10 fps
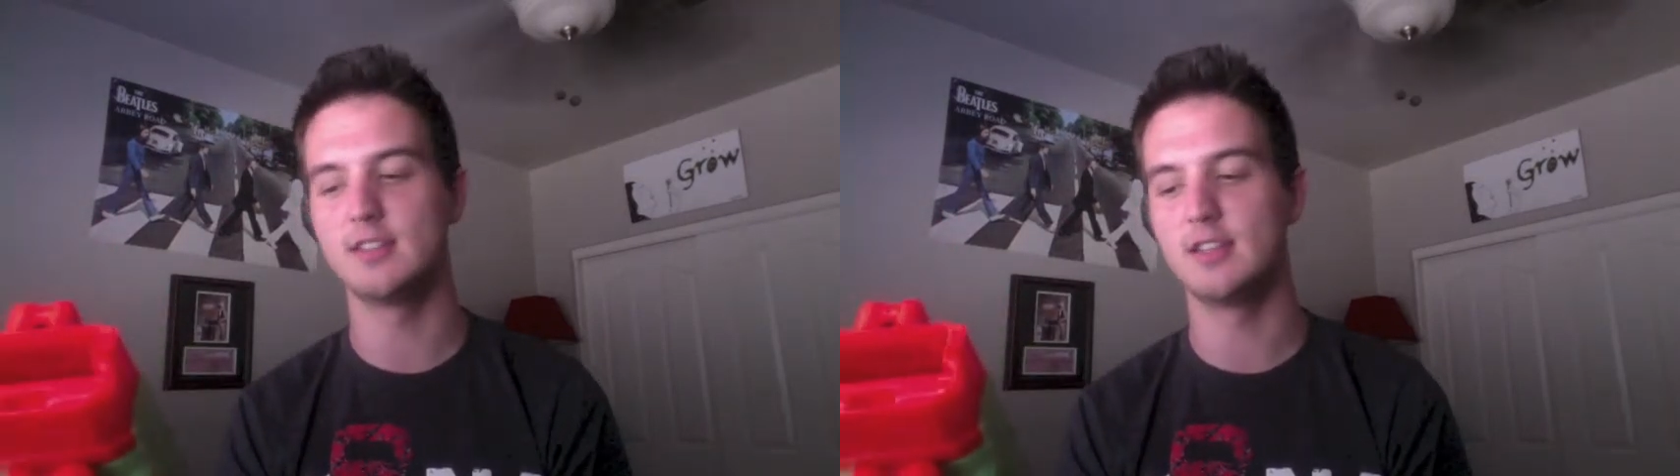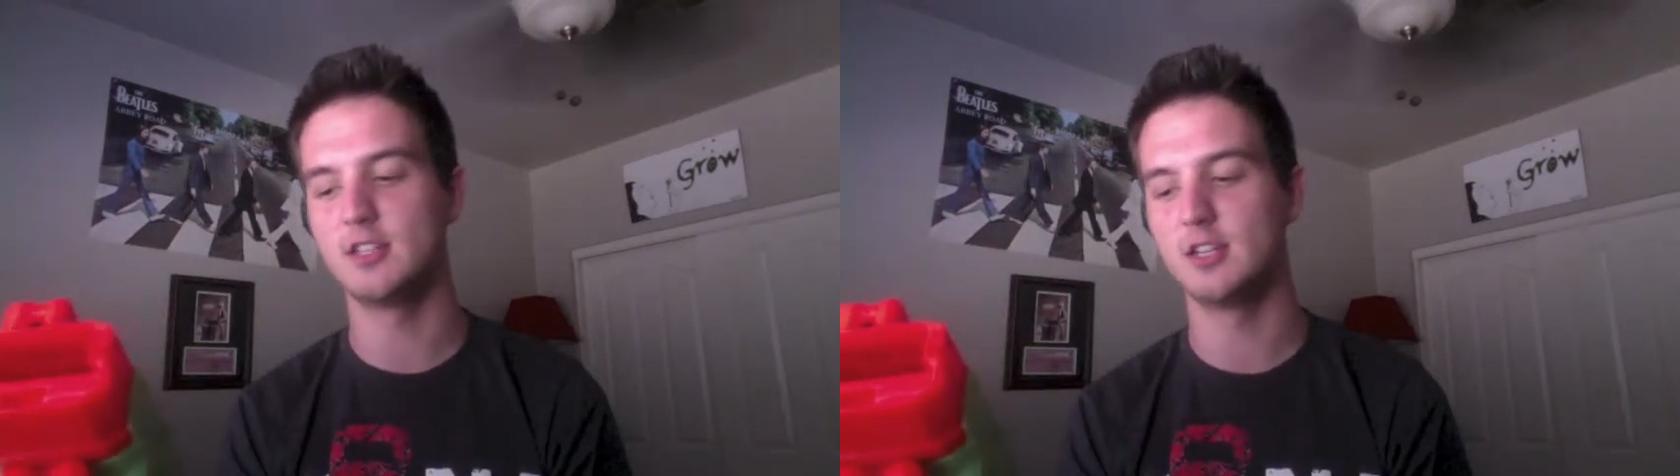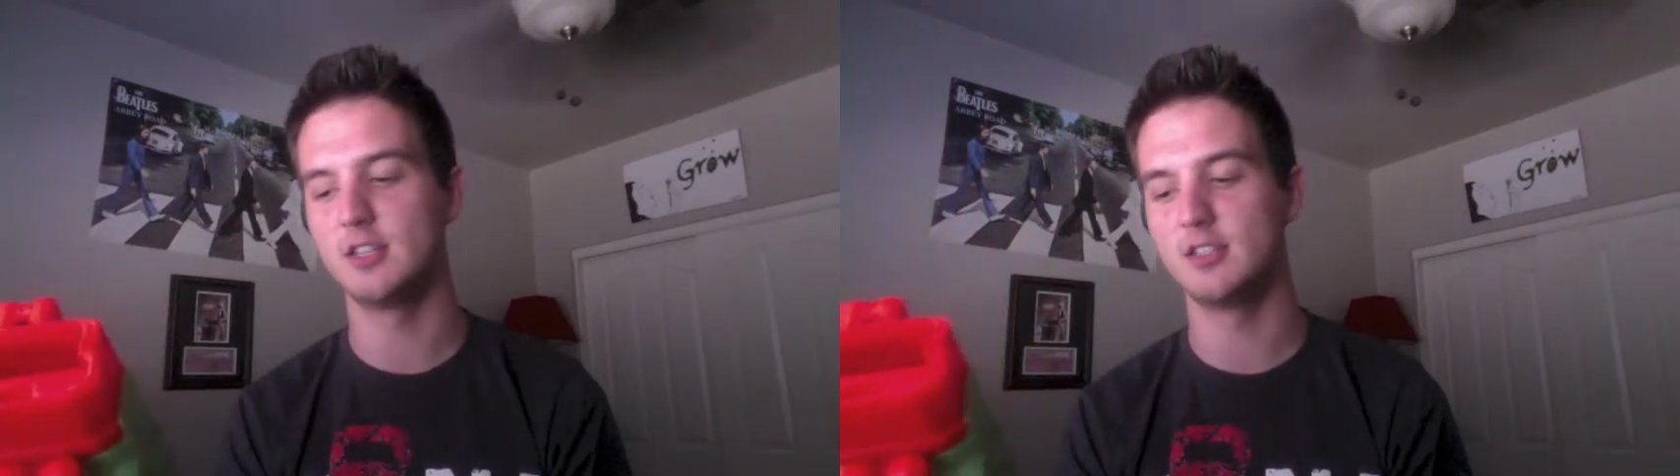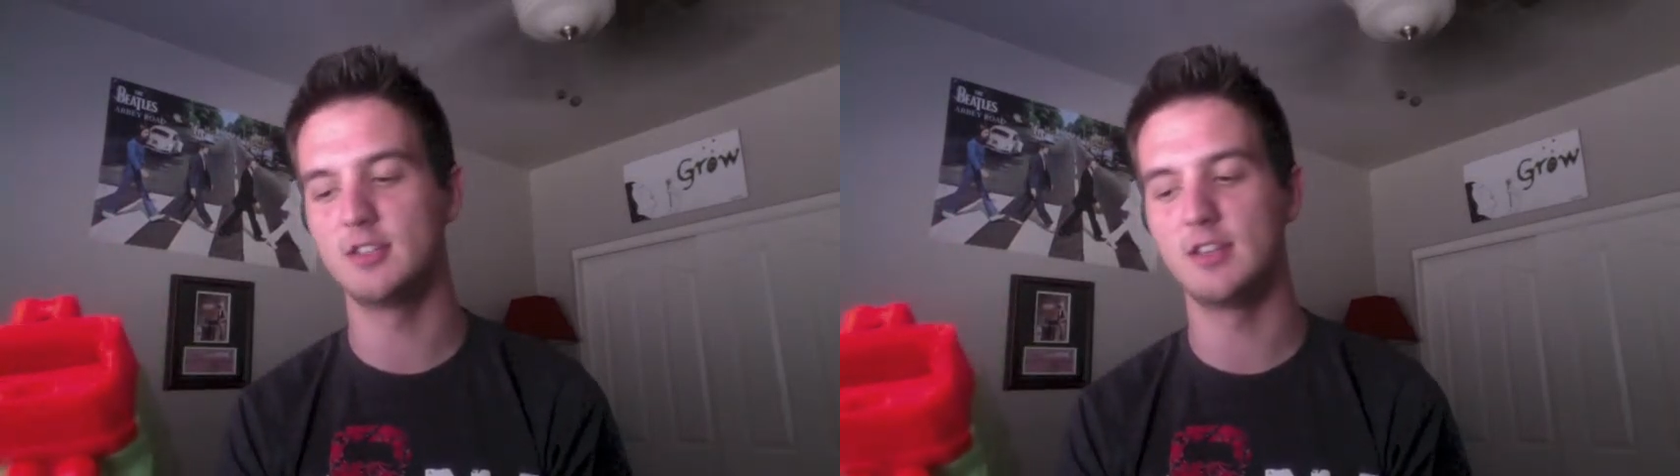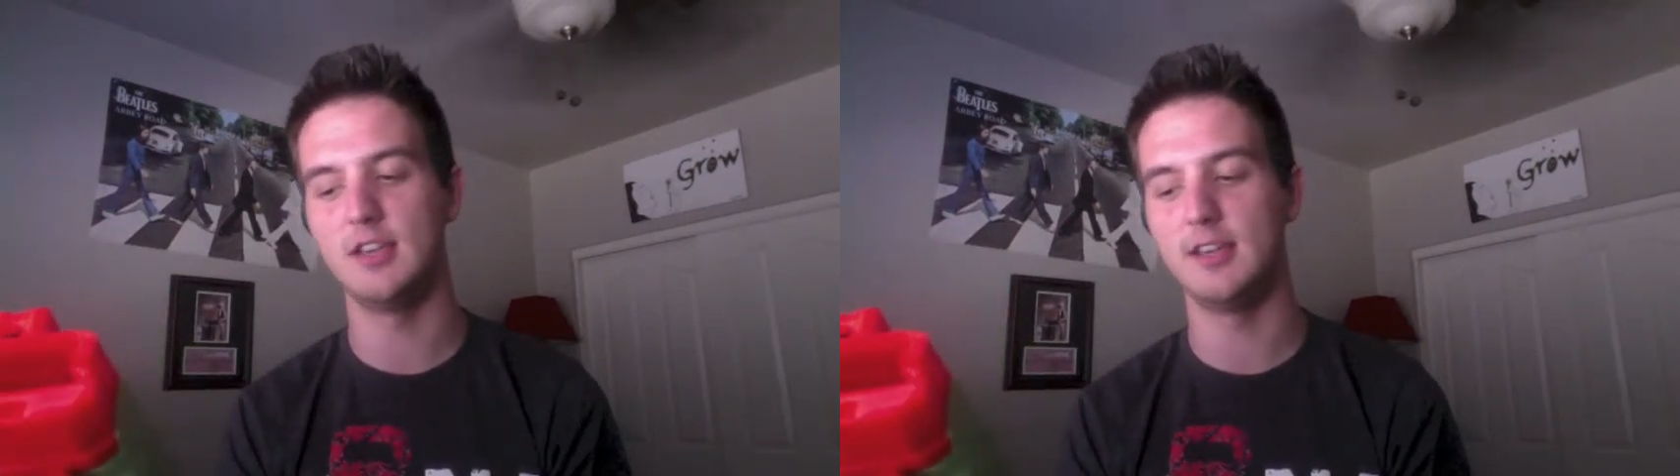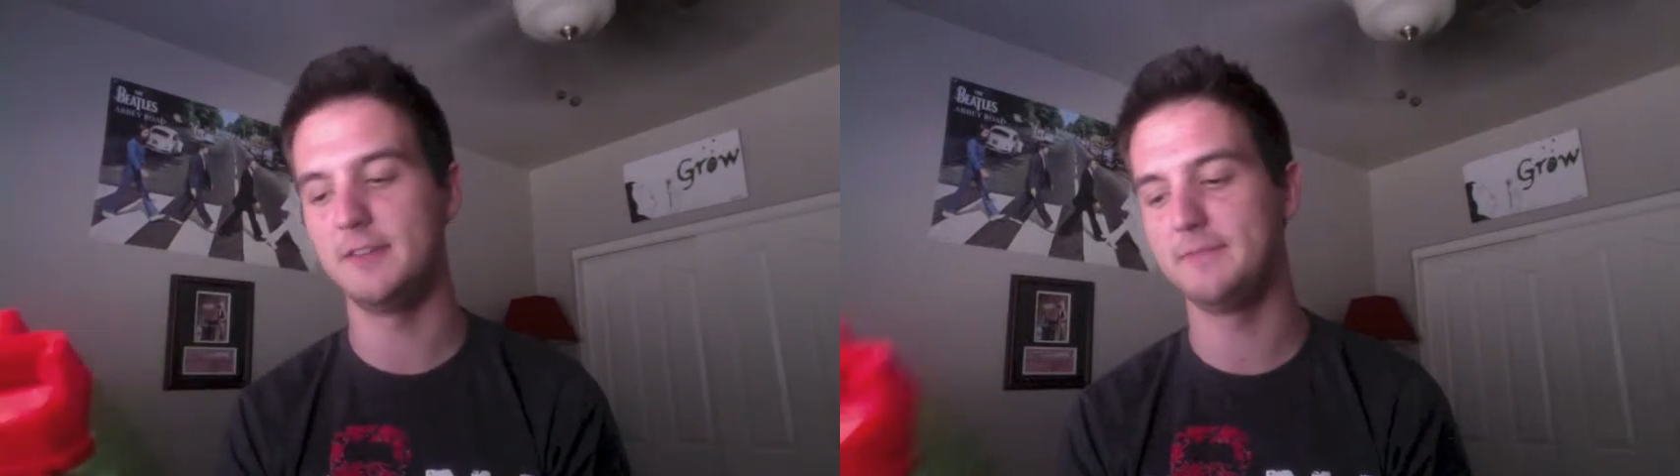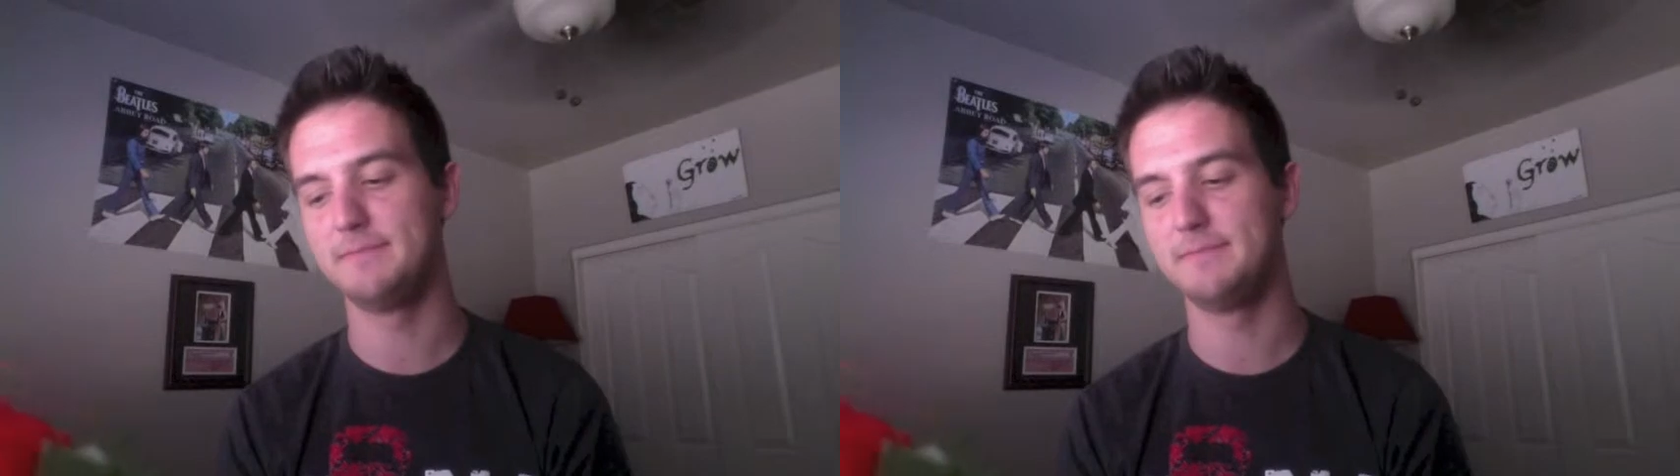such as the